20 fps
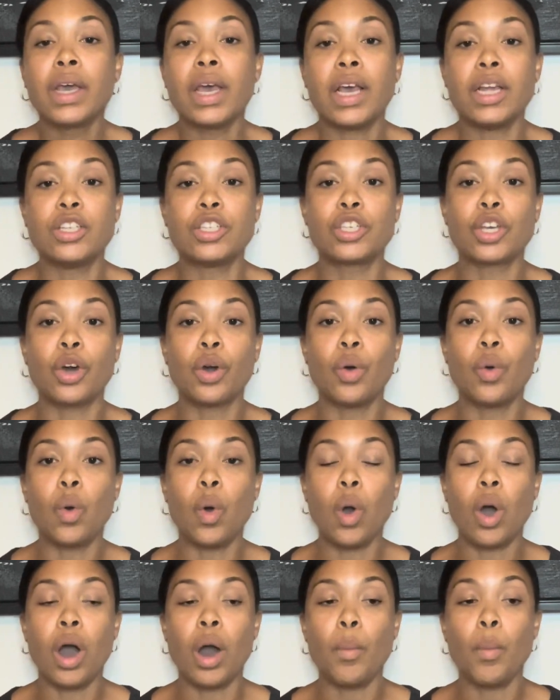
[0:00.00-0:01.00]
And
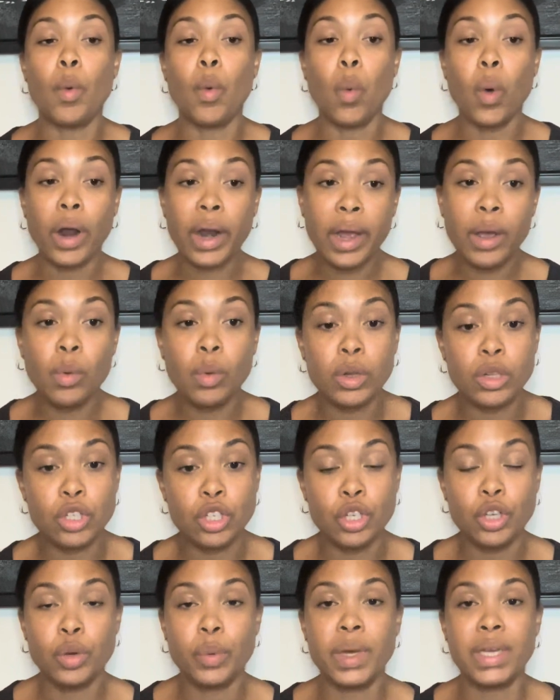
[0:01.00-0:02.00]
so what I will
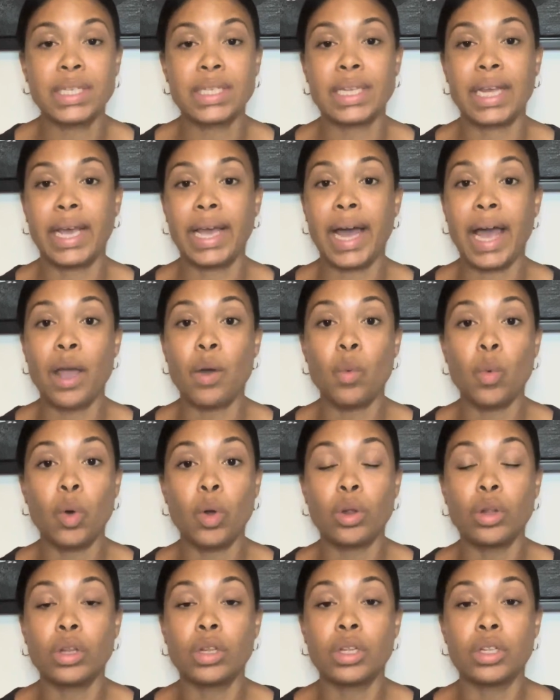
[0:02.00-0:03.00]
do is I
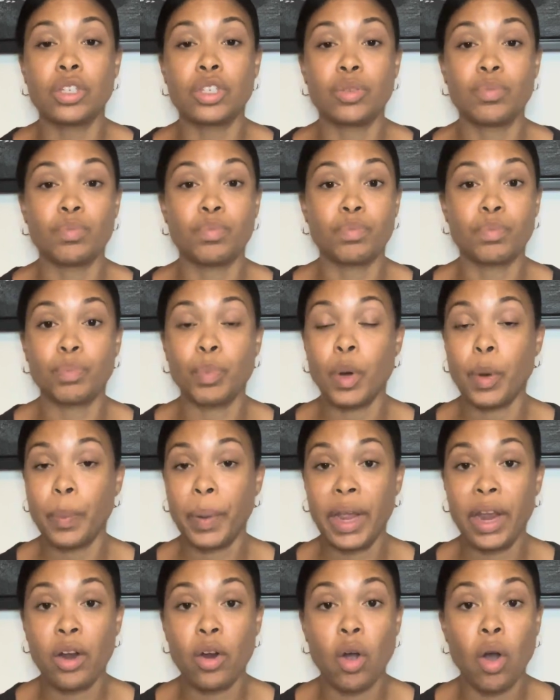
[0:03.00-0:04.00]
will
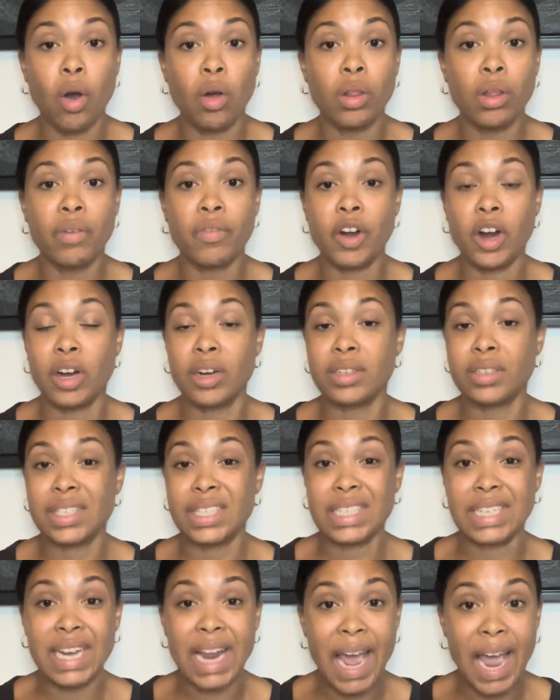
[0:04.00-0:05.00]
prepare all of our
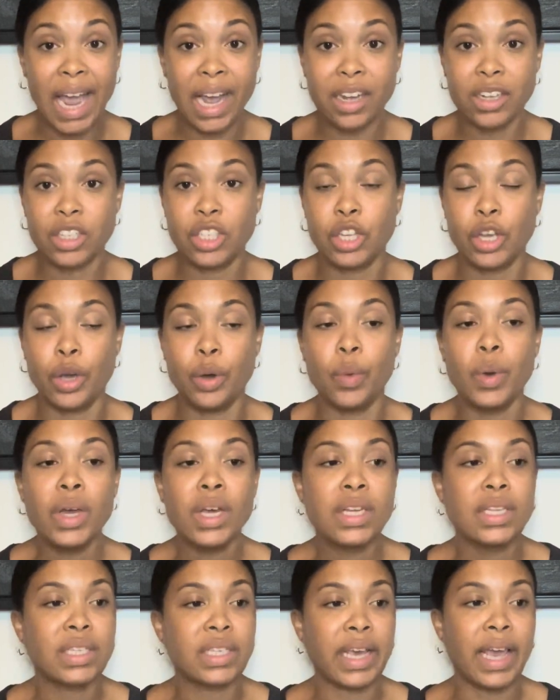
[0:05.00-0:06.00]
snacks. So
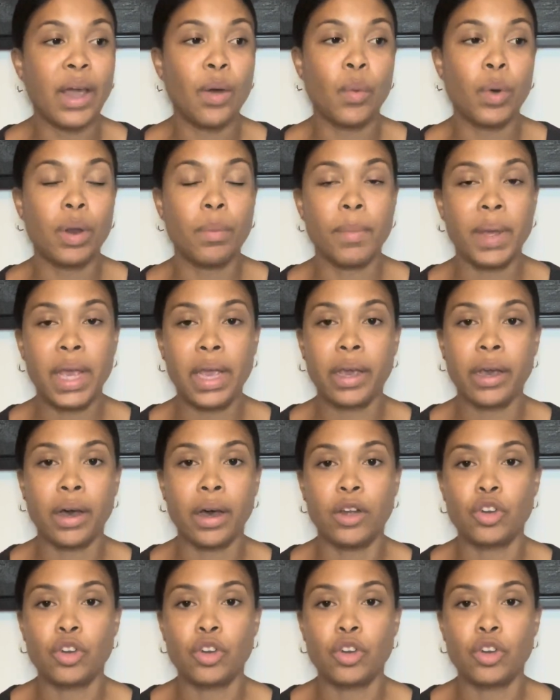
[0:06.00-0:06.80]
say I want to make a